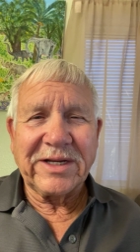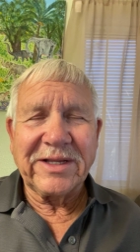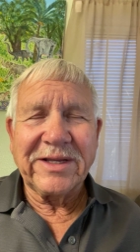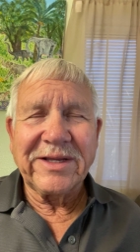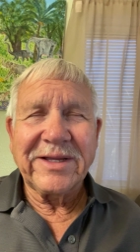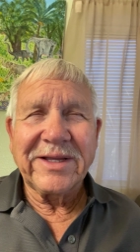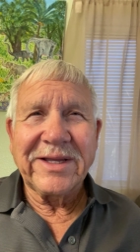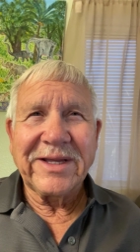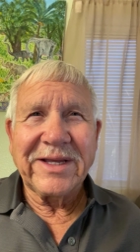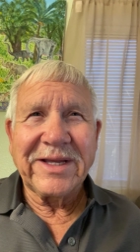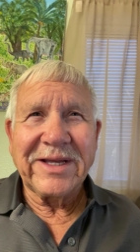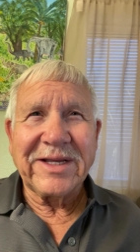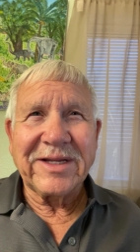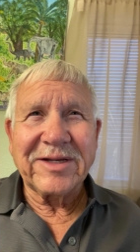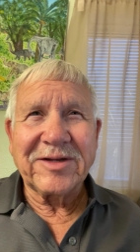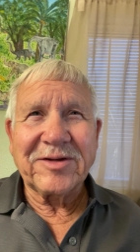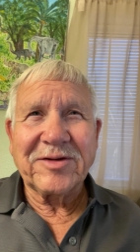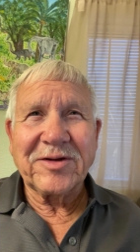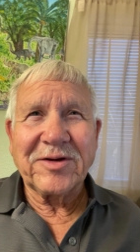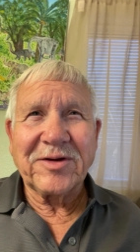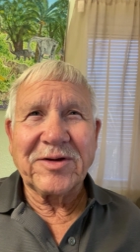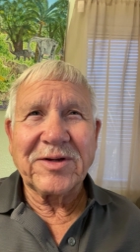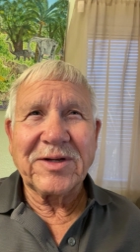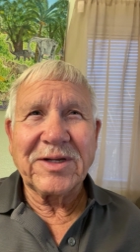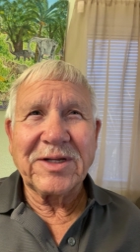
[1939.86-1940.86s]
God
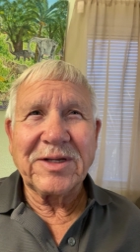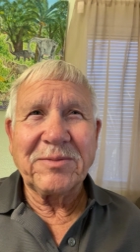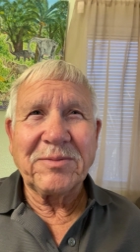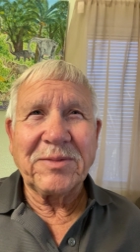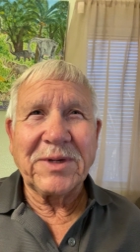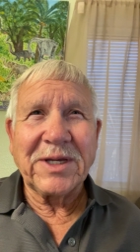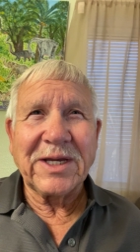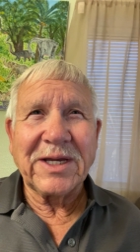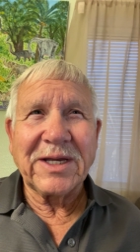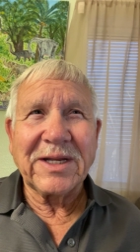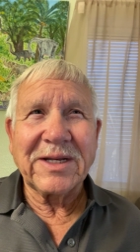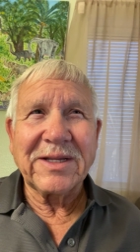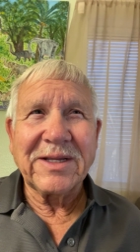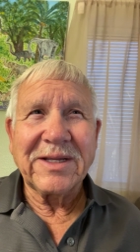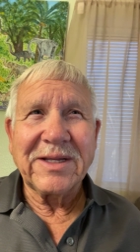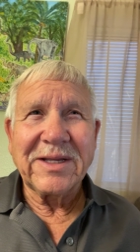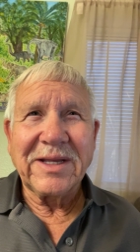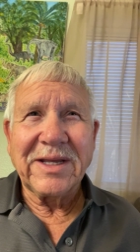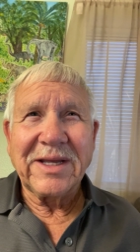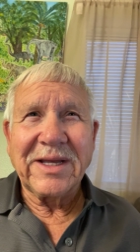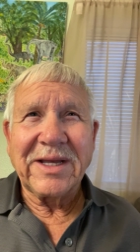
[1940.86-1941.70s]
and totally man.